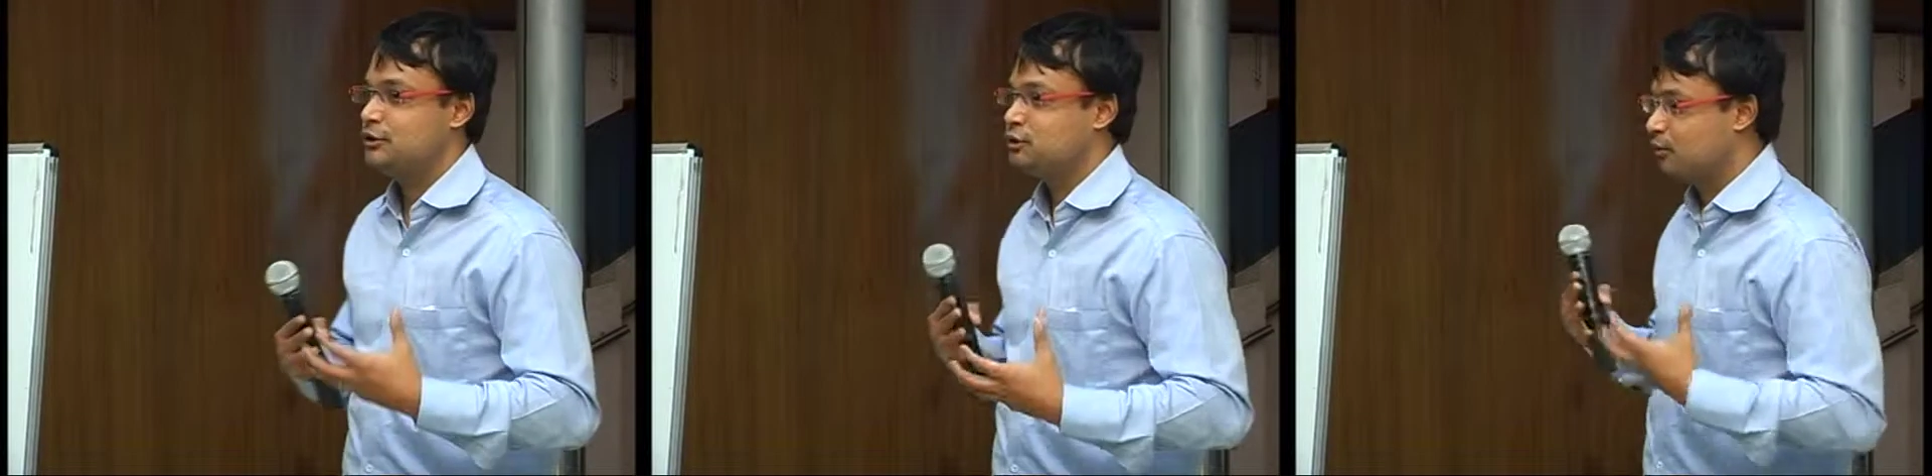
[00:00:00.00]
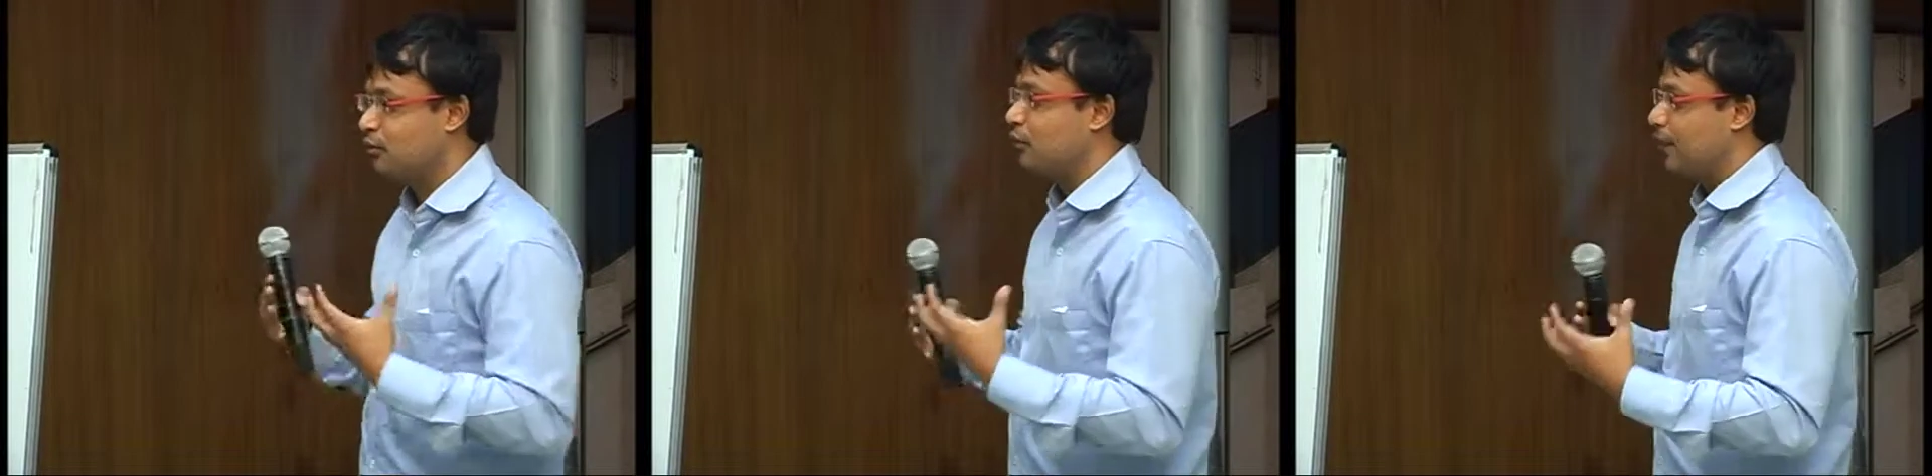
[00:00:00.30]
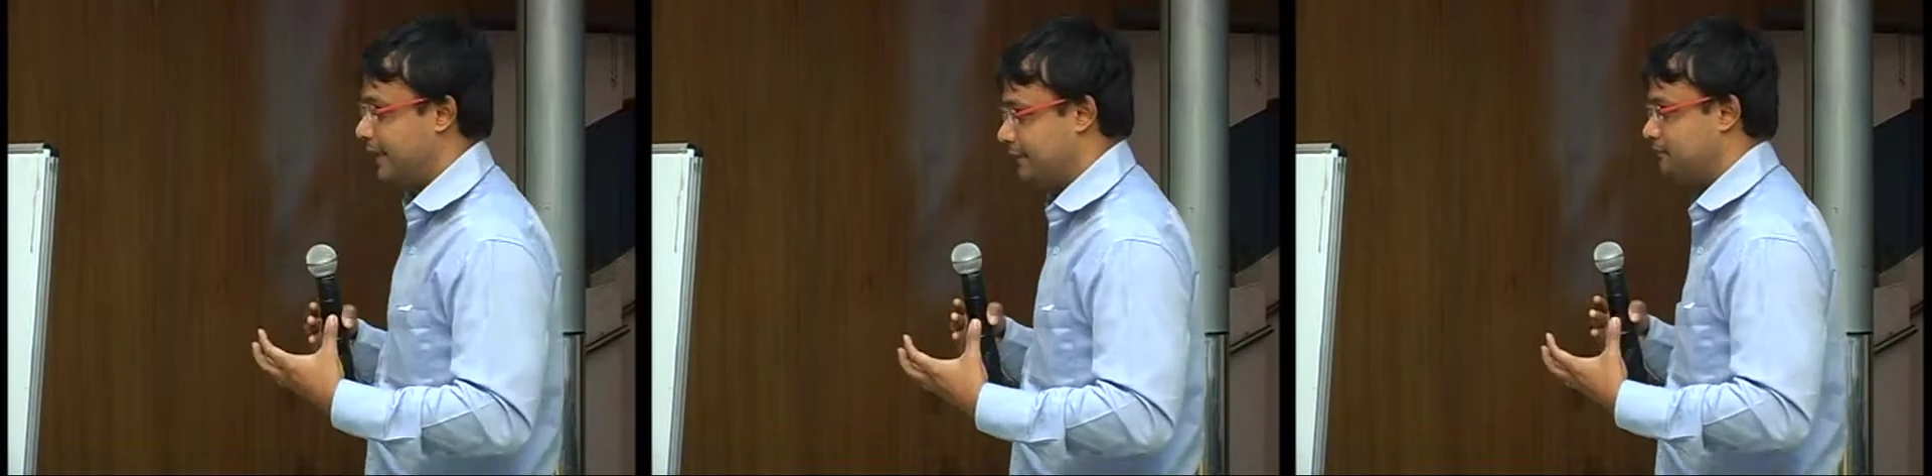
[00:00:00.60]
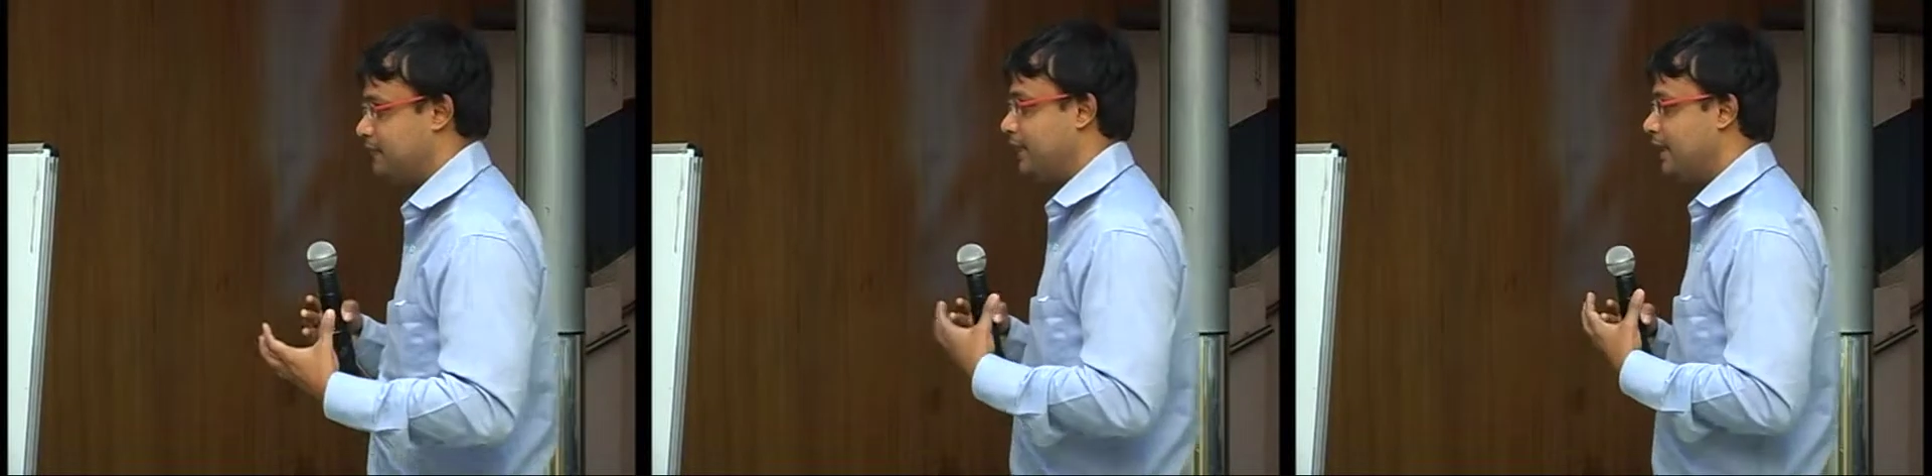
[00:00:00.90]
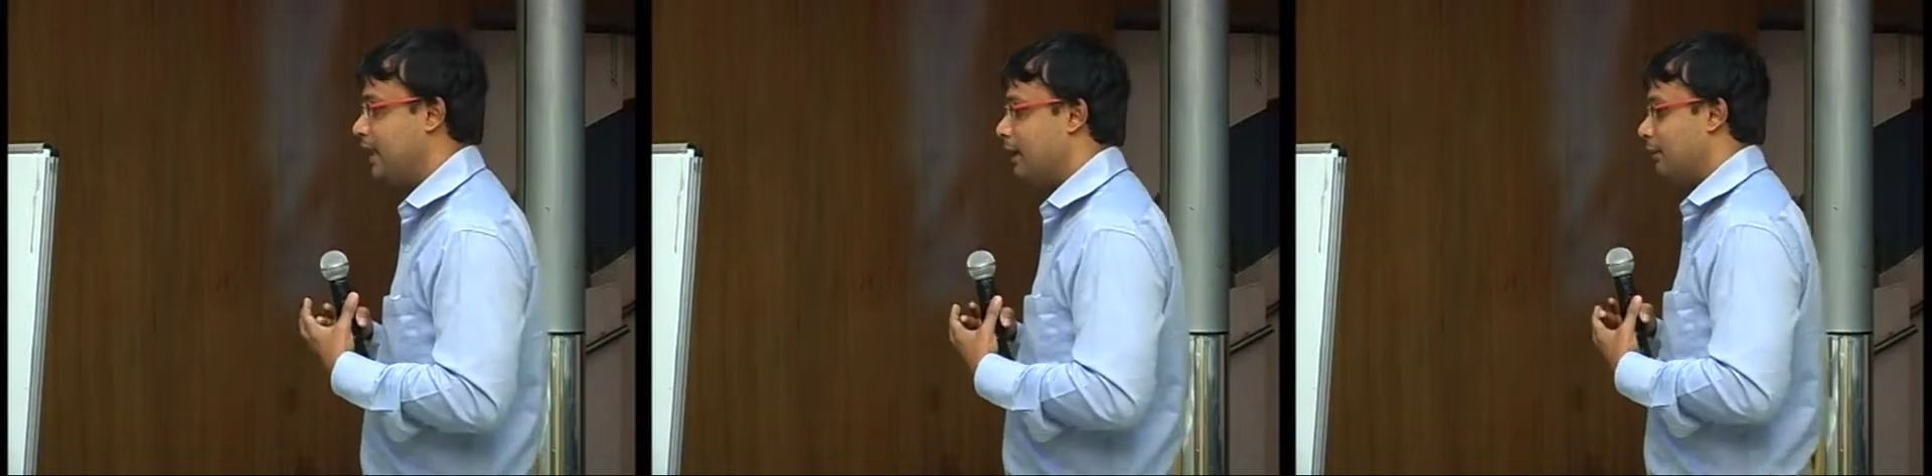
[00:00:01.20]
They should move together. Right?
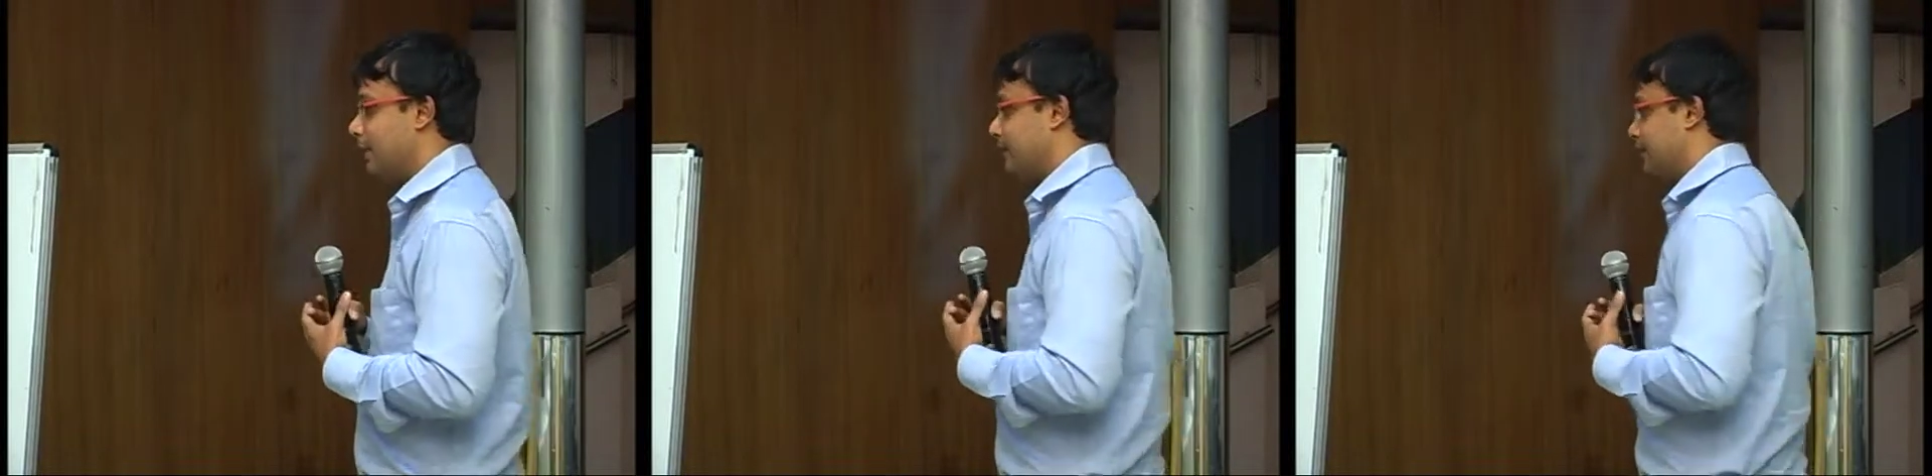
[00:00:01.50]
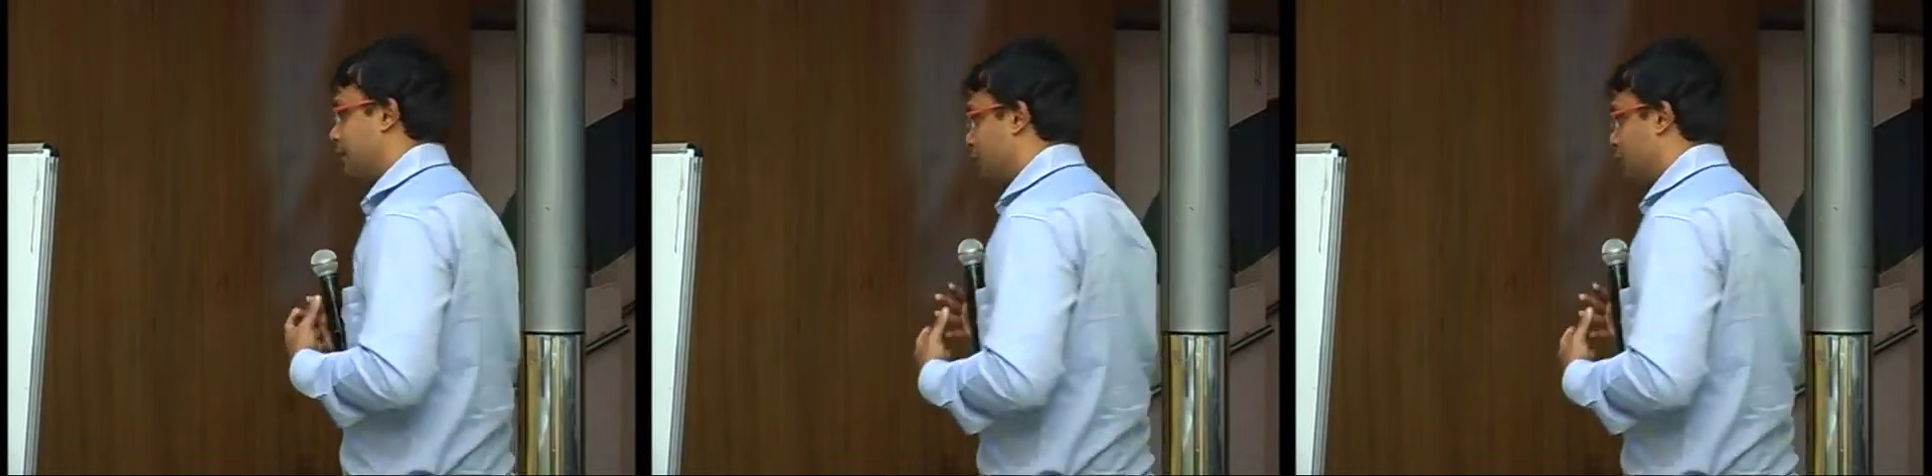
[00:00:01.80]
But